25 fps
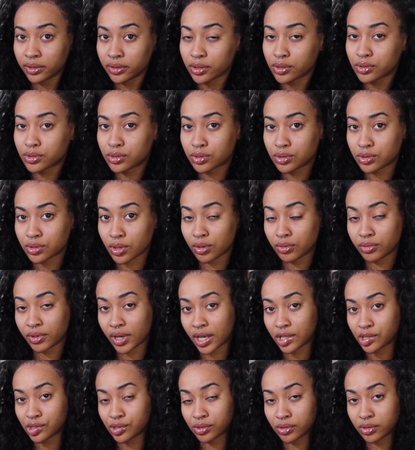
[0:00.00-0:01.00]
looks so
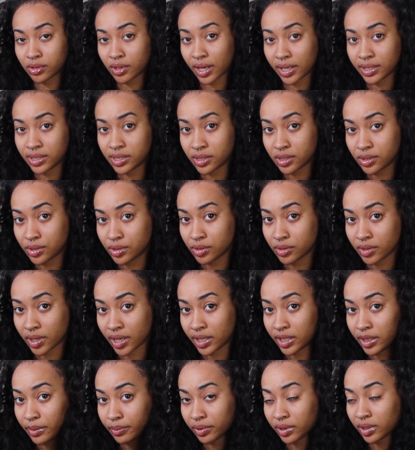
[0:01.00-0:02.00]
natural. I didn't do
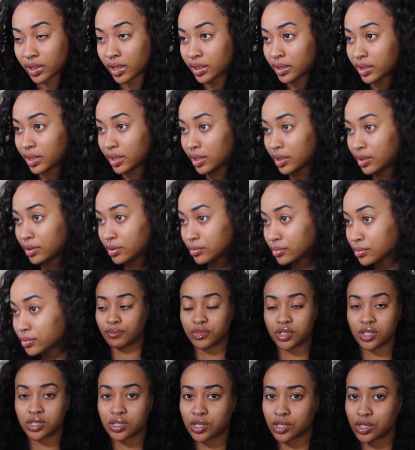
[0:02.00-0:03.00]
any plucking.
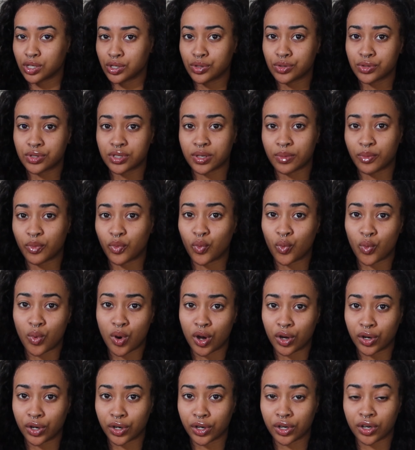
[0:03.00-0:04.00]
I'm just gonna use some
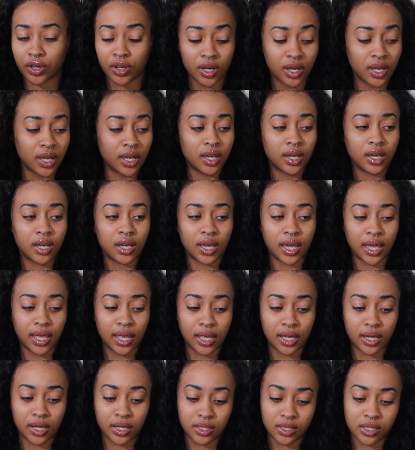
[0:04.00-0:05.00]
water
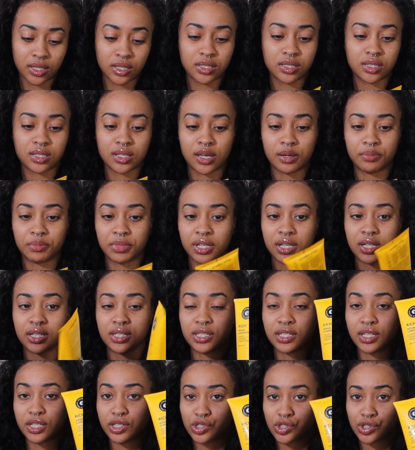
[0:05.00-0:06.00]
and some
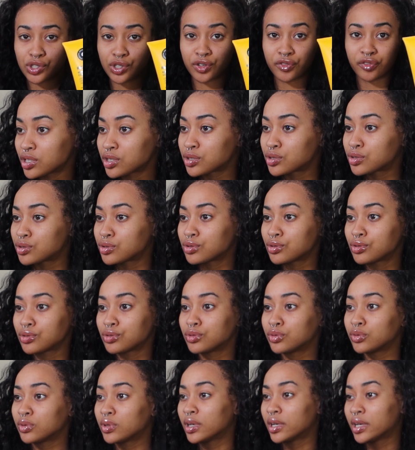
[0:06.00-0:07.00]
conditioner just
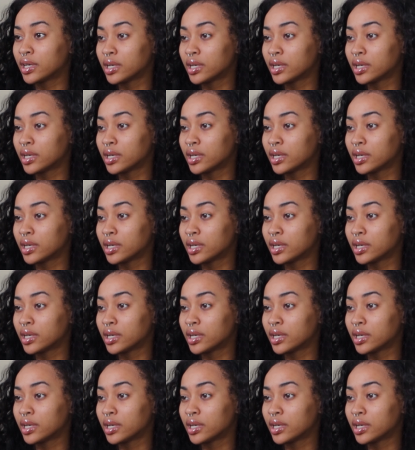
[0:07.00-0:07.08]
to